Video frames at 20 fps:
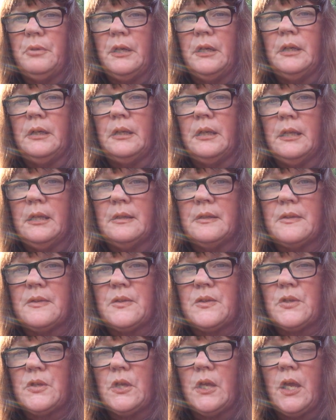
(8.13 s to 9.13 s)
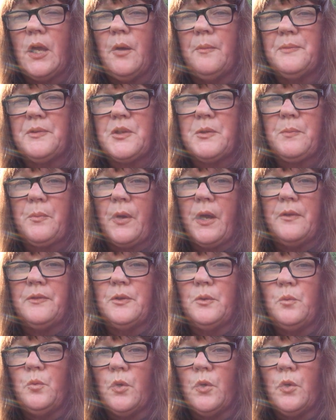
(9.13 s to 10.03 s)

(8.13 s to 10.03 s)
but it's to help spread the